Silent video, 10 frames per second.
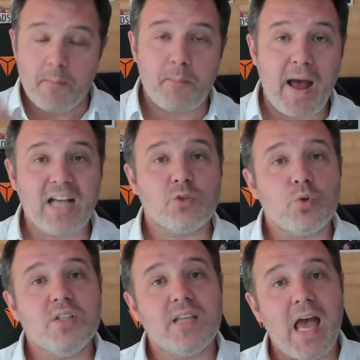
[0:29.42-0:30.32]

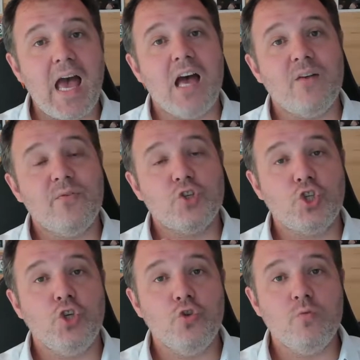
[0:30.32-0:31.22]
Passwords have
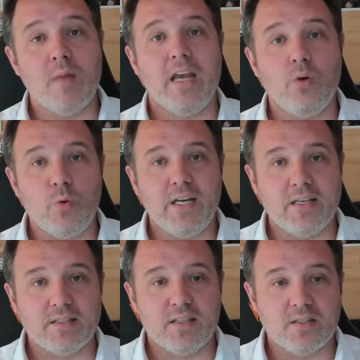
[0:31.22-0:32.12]
two main
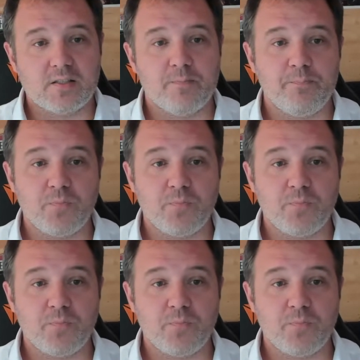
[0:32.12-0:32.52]
weaknesses.